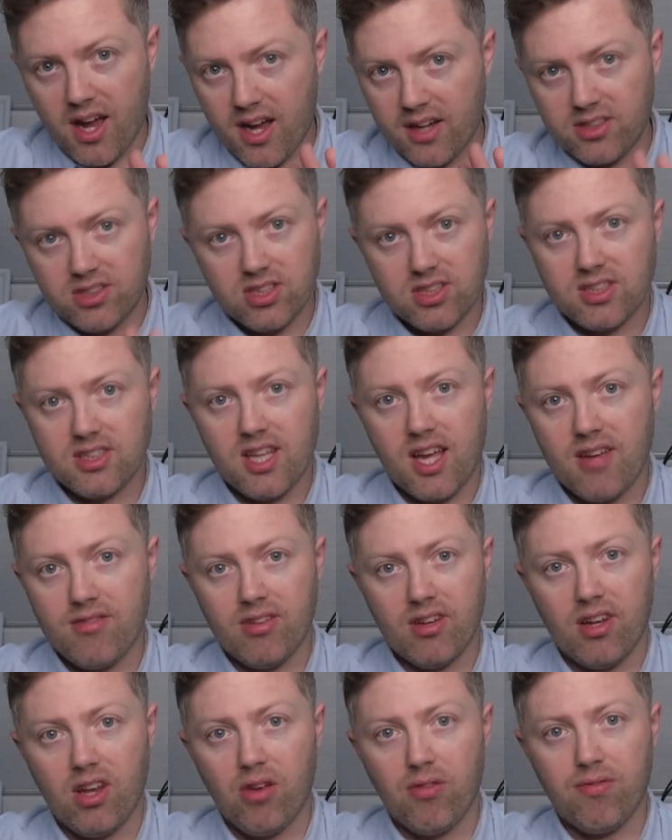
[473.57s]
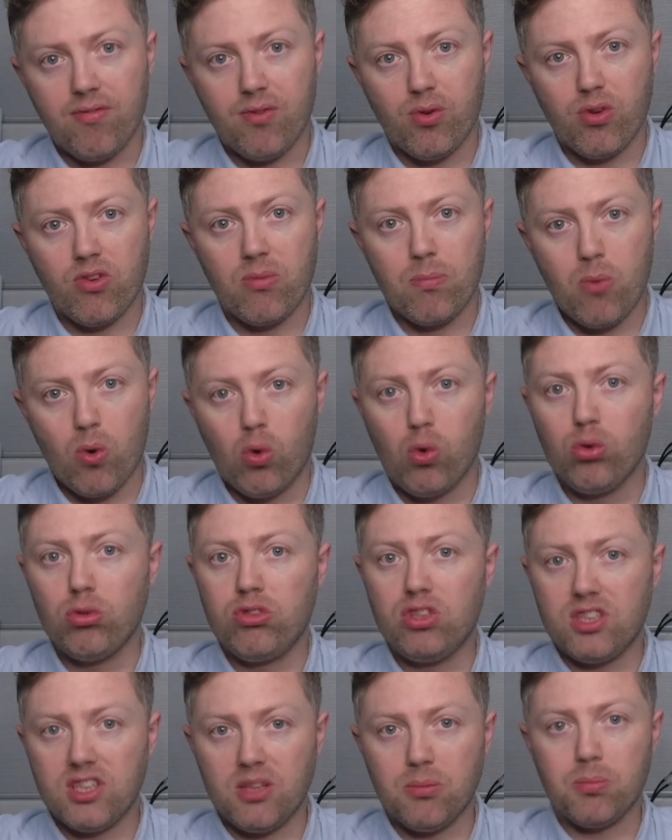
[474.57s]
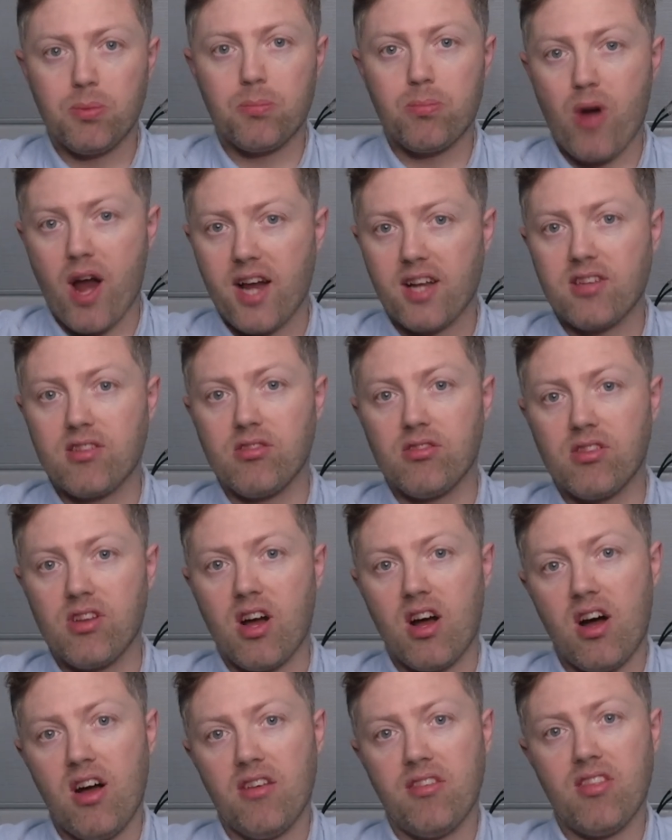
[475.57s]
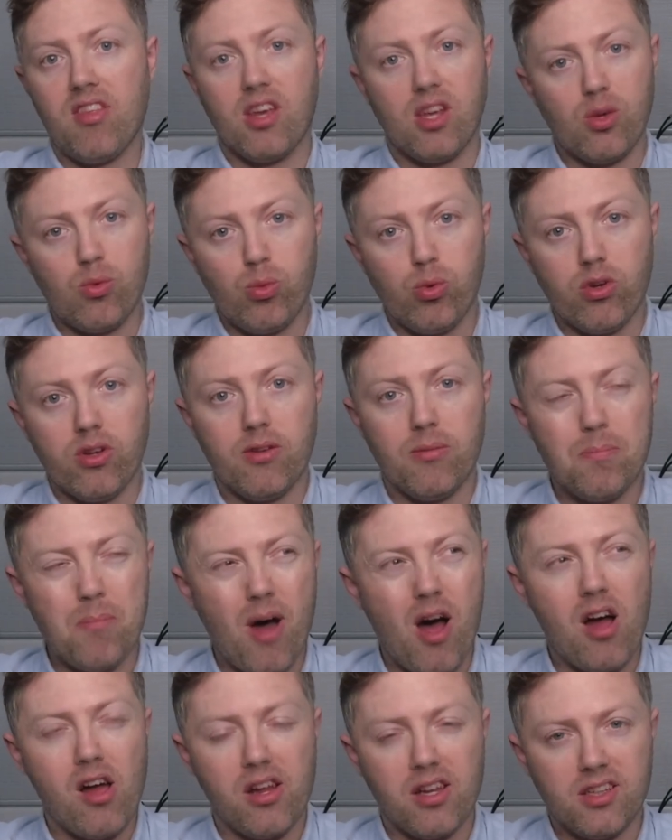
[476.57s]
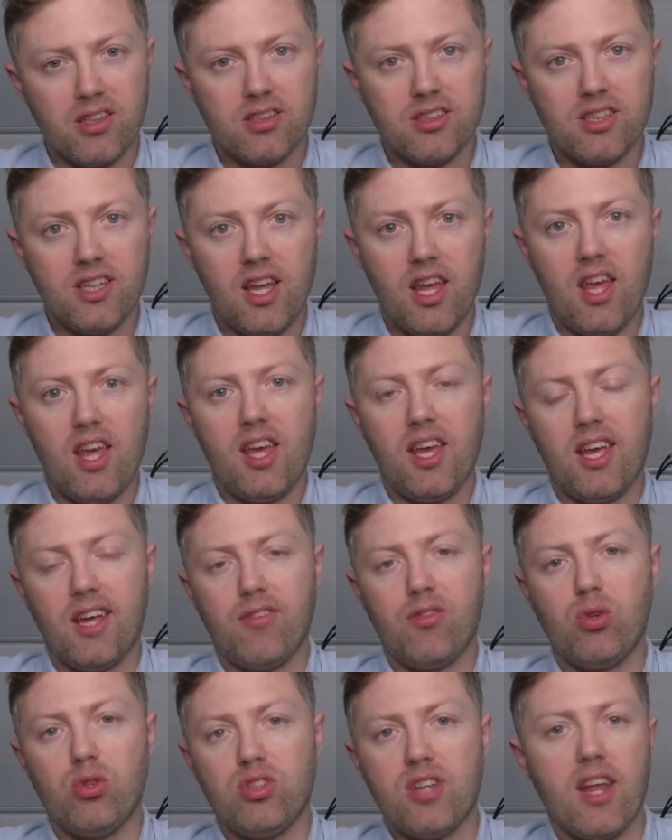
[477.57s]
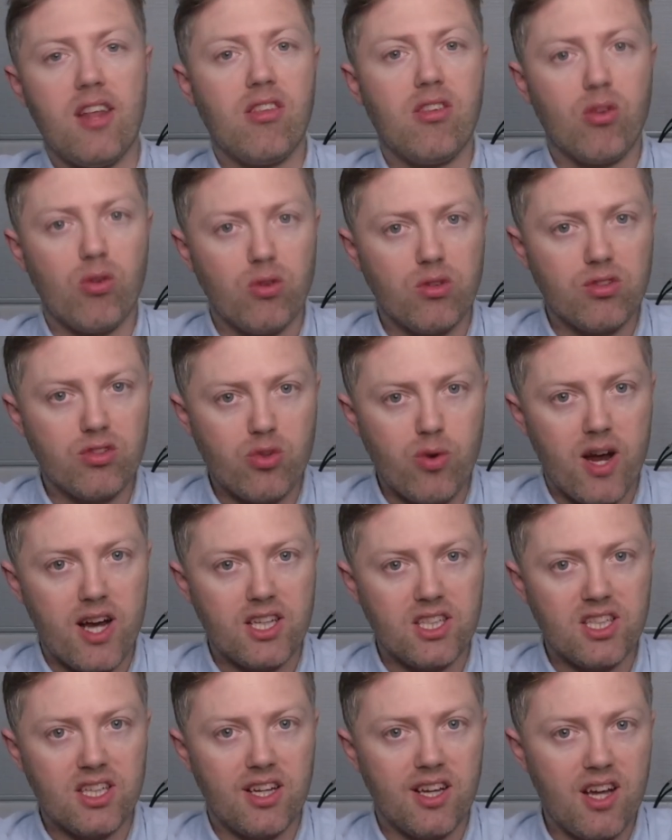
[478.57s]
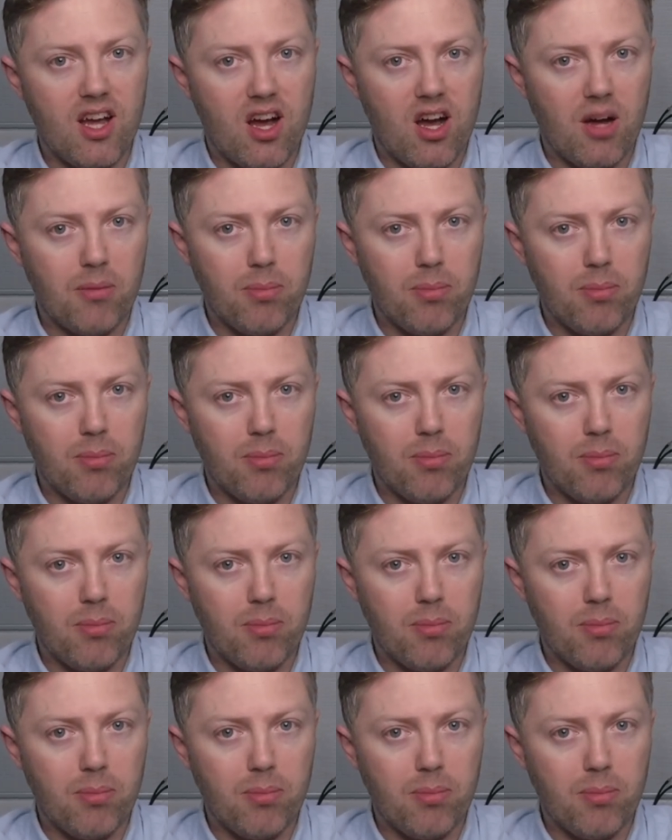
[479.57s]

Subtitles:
just have a love for small, cheap, practical cars that you wouldn't mind if you dented or scratched in a car